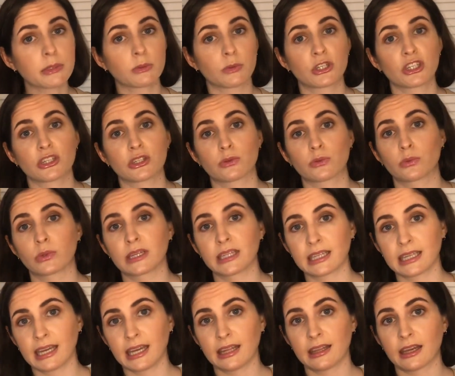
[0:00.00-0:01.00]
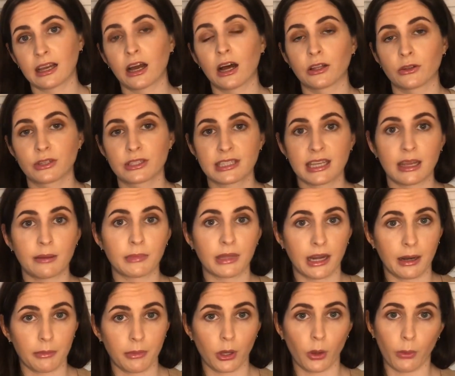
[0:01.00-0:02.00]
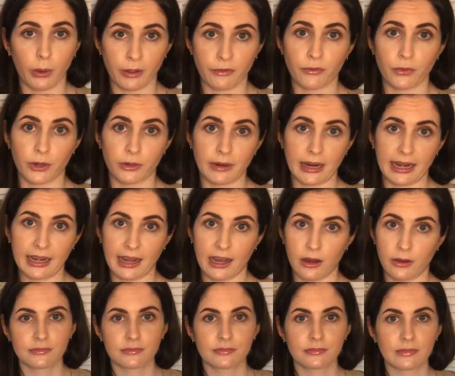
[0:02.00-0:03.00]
which is really the color scheme that I'm going for right now.